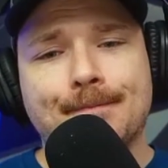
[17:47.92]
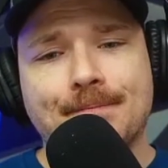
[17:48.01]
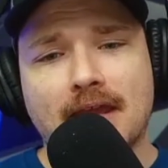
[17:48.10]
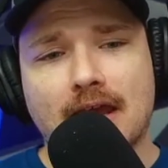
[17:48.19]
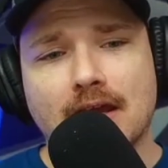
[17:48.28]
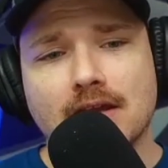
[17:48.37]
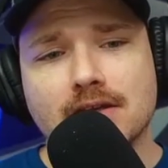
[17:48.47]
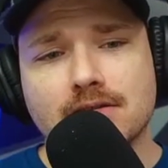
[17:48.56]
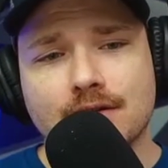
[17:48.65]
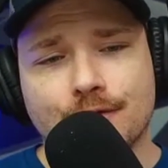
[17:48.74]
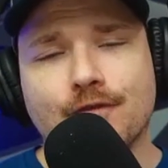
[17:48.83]
And
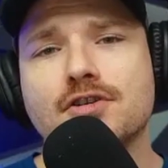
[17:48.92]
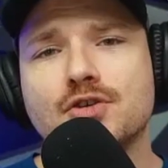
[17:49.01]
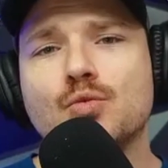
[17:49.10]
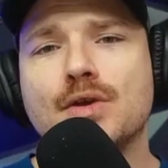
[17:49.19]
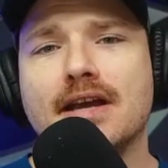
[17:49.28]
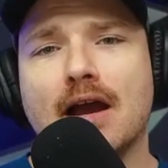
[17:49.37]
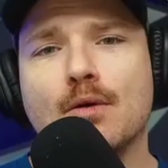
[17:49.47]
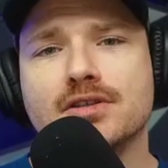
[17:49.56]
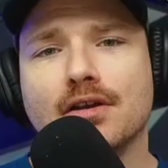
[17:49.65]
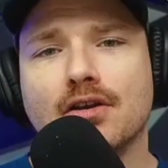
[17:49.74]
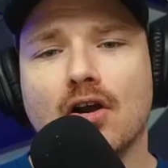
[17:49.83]
the first week I was
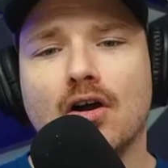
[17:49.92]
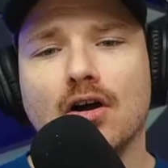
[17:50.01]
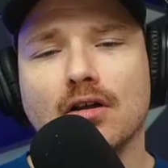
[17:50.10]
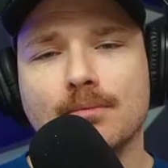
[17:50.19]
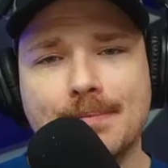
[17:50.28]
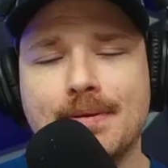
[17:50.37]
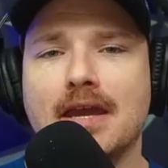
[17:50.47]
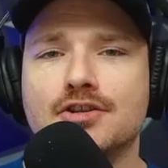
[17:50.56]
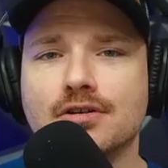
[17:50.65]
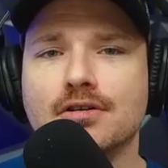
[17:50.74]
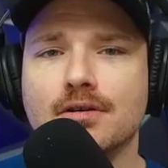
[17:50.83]
on call, my
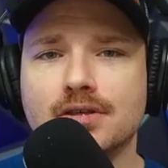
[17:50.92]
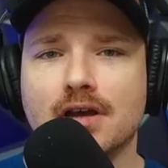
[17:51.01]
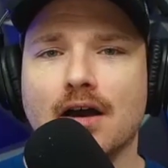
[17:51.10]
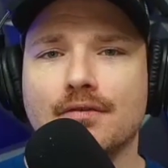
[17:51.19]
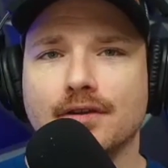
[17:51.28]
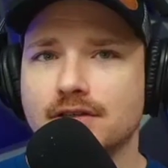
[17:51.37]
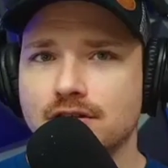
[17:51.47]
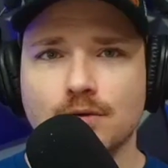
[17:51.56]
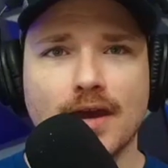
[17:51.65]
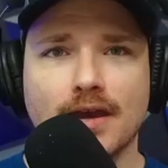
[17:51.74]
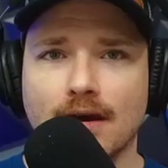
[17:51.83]
pager goes off at
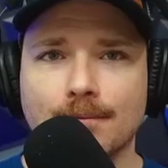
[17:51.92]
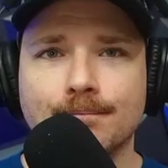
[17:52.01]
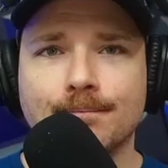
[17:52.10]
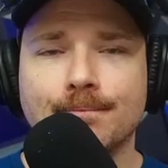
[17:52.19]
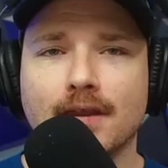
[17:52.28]
2 a.m.